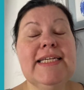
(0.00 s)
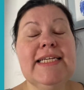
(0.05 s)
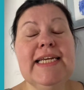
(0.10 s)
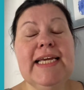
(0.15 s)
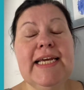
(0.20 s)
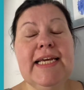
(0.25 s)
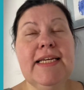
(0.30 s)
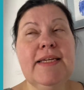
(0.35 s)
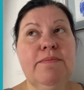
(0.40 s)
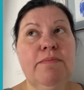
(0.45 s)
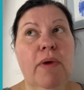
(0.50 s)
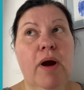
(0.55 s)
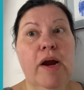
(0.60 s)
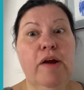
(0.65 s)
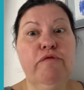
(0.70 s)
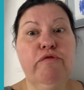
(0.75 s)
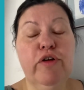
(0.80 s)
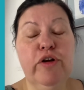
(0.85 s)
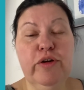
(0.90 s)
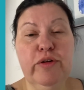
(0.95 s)
did my
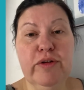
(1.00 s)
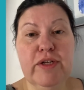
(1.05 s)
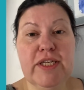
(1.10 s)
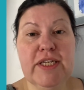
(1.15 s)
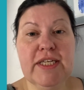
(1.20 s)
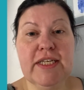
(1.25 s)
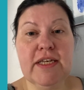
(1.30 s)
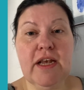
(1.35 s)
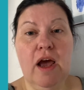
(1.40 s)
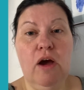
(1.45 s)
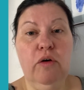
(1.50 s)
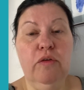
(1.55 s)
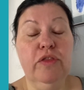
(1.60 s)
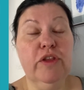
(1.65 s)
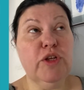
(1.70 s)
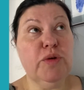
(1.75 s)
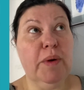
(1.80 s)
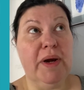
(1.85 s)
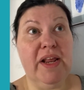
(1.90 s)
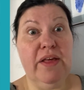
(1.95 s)
roots on
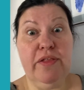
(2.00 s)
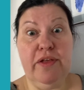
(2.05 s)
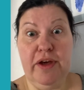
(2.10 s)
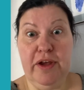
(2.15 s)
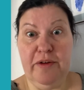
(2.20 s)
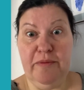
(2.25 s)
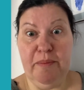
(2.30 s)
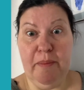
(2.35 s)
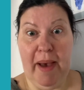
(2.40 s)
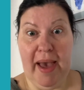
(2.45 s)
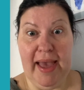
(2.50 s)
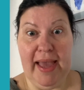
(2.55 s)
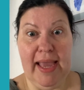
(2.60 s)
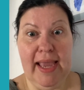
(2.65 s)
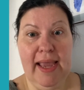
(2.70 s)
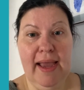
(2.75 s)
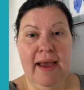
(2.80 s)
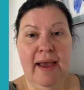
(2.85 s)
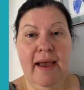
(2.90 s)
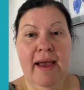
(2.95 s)
the twenty-third of
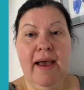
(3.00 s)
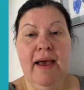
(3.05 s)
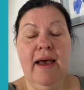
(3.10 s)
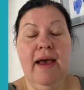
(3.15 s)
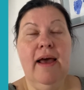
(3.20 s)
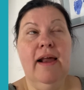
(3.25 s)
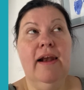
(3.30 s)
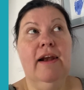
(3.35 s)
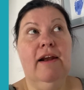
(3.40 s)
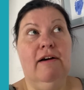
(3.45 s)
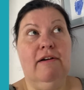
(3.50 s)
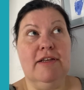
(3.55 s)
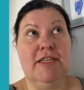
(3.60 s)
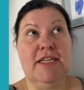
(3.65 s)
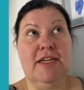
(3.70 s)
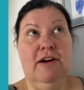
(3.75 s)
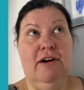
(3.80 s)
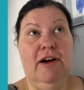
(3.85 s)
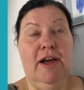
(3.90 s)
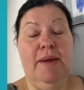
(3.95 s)
May
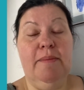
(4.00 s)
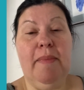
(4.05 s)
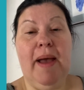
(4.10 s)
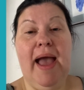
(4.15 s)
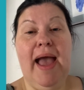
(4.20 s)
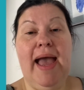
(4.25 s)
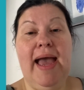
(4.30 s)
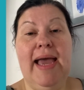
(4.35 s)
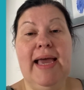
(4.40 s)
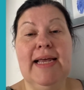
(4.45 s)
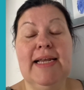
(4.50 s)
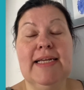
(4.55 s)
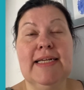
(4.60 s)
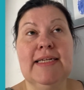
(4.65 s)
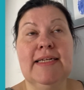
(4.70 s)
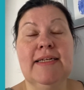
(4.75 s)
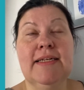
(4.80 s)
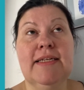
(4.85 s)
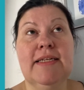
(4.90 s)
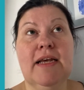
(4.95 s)
last time, and